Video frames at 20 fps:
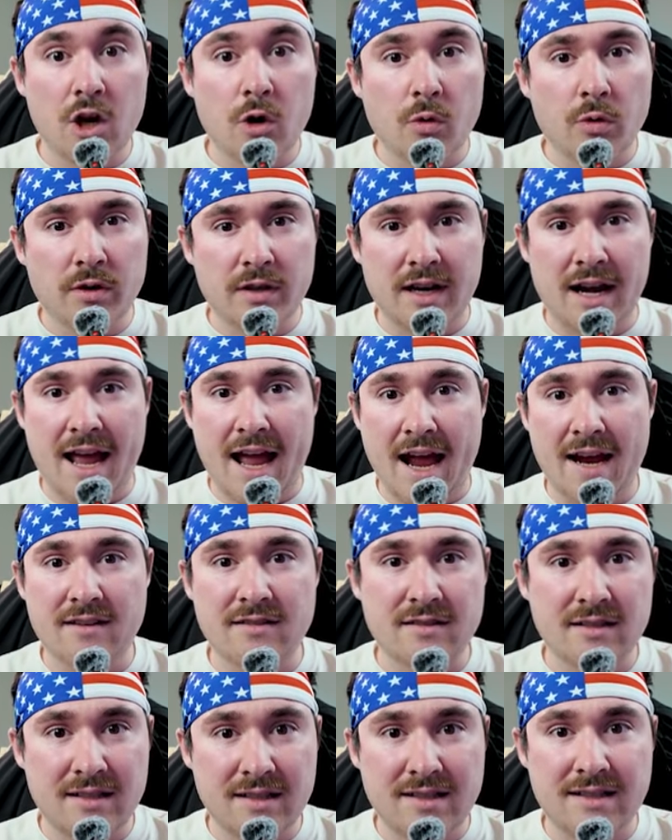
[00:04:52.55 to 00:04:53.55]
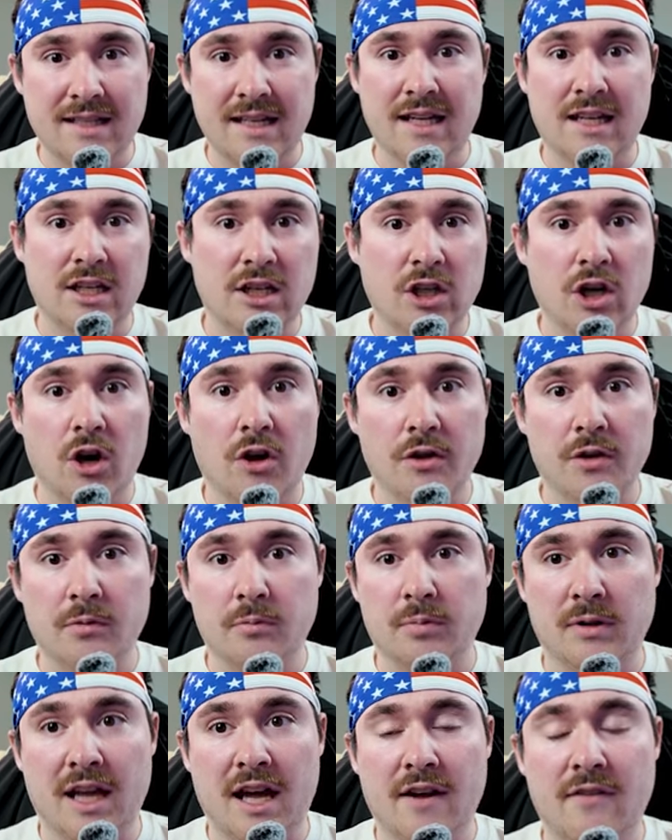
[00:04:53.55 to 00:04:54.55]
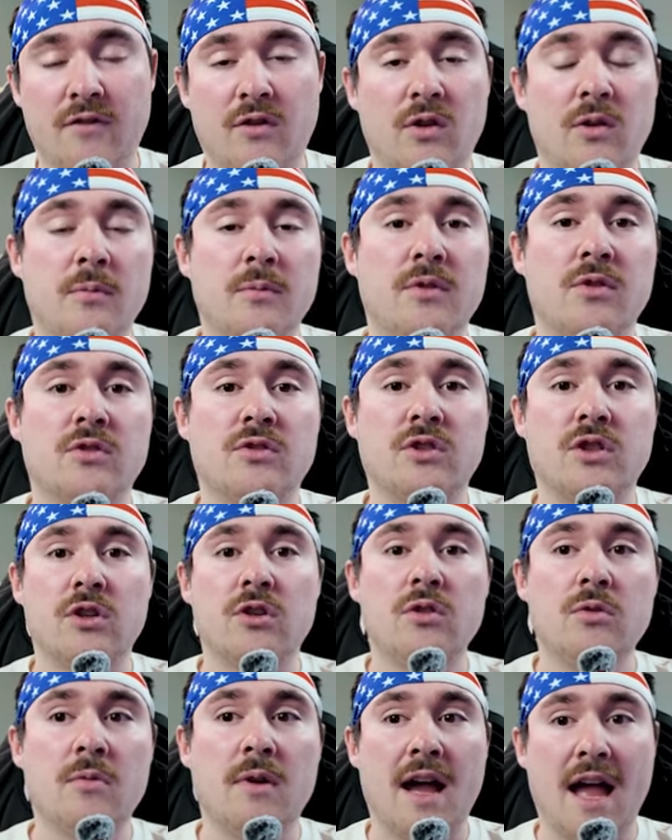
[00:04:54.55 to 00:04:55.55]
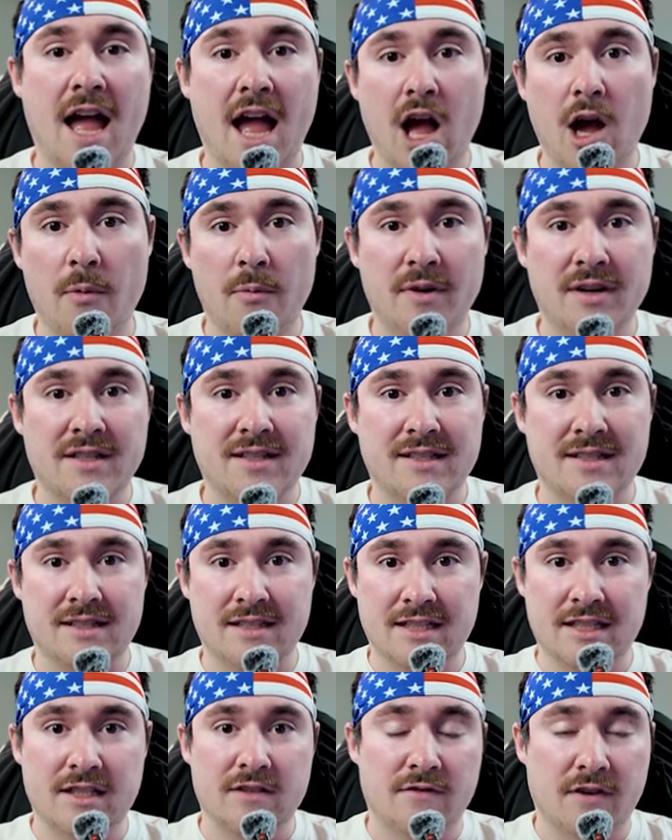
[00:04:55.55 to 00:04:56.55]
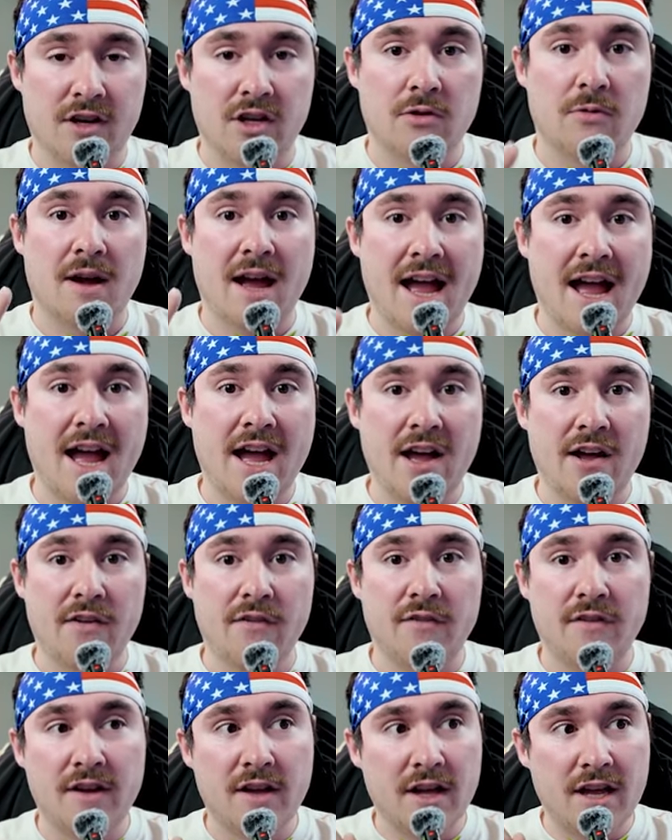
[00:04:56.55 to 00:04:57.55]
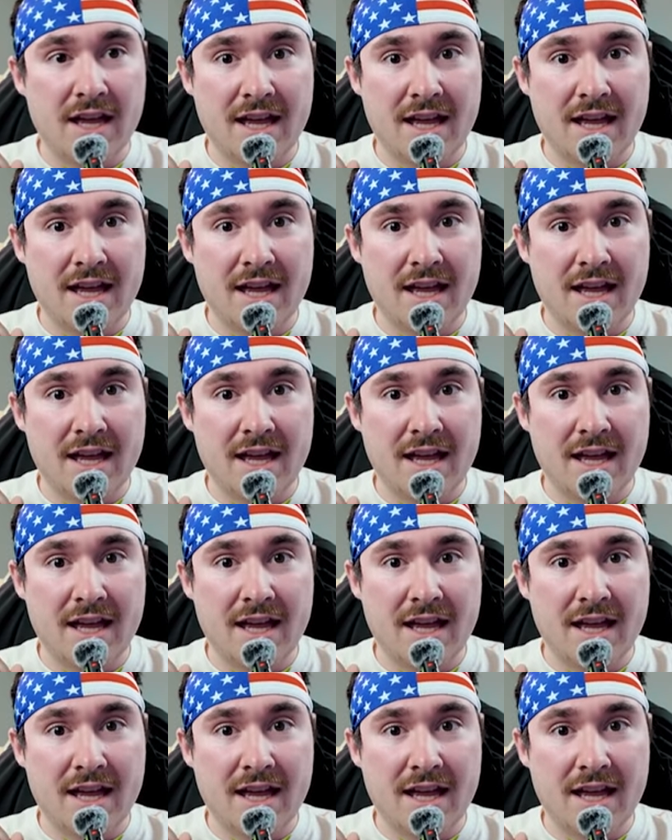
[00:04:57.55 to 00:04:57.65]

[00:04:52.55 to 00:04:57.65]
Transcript: When you're actually staking on their platform, they'll show you how much DeFi you have